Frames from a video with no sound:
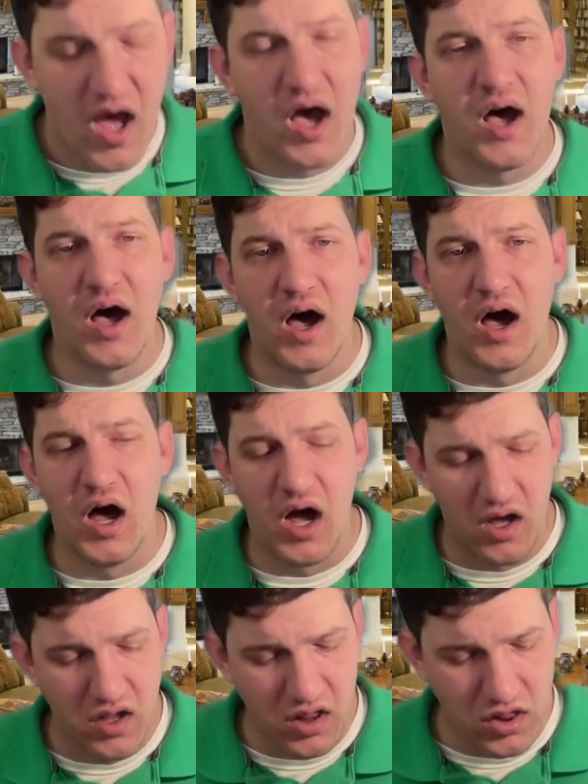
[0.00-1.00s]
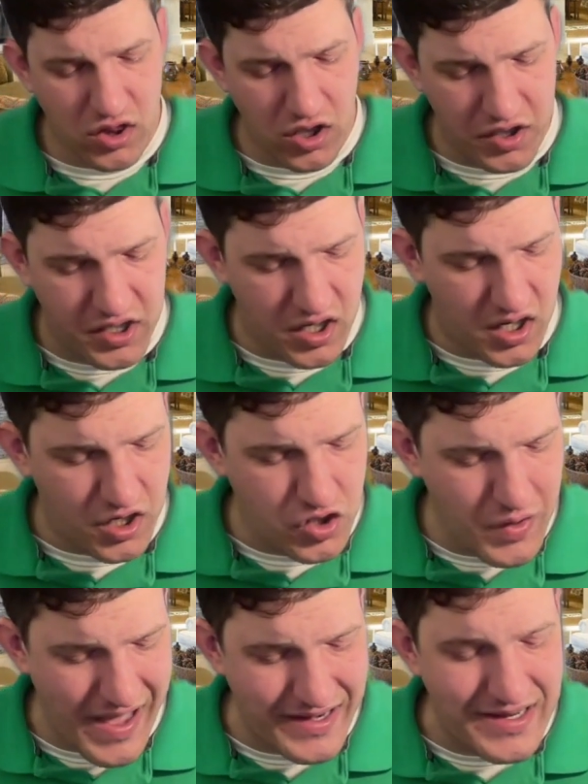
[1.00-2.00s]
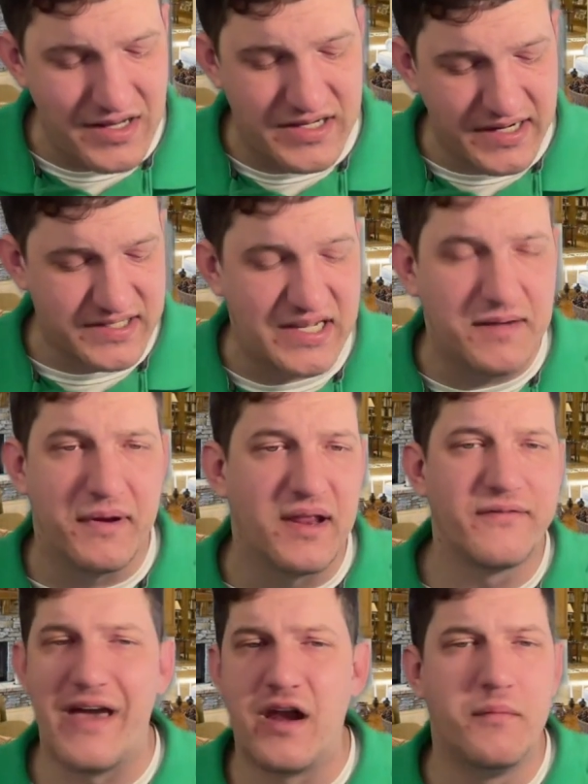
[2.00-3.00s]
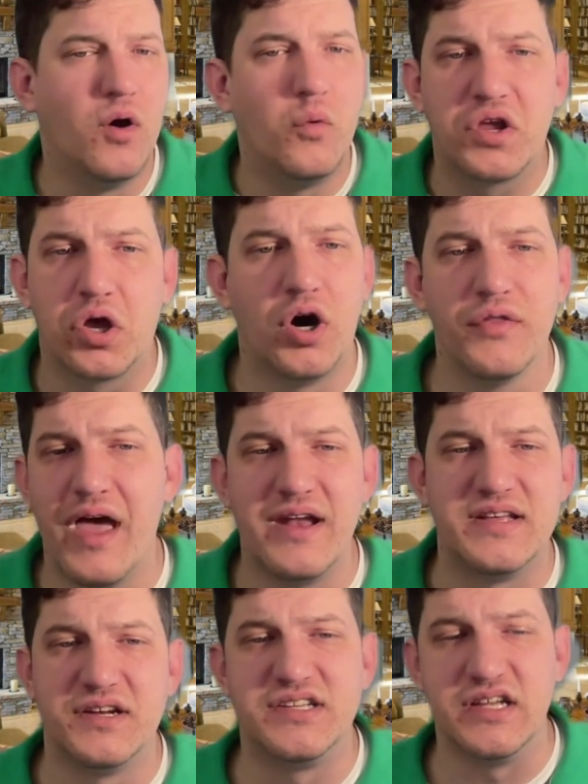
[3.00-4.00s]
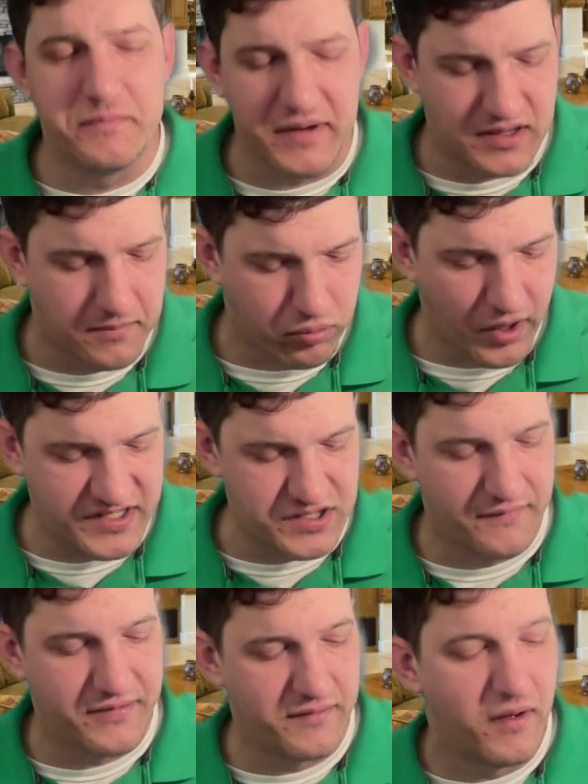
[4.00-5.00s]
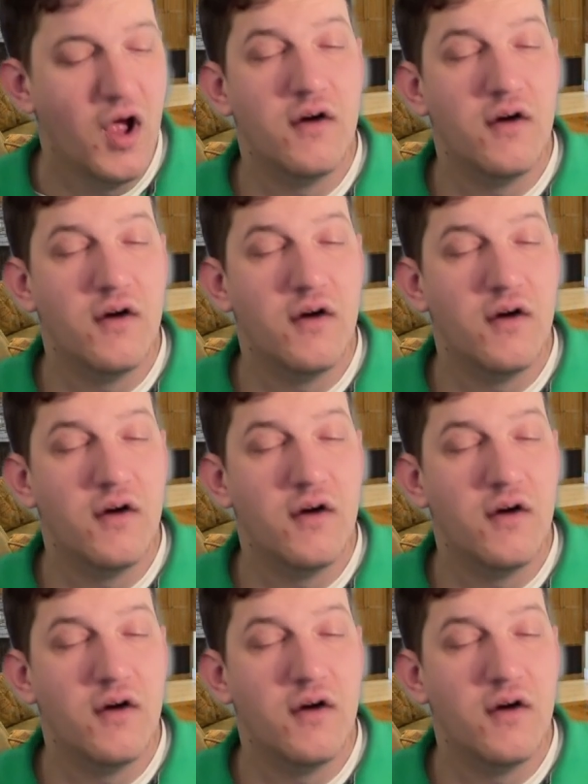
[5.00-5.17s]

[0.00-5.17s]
You had Tennessee beating Vanderbilt. We called that. Tennessee beat the brakes off them.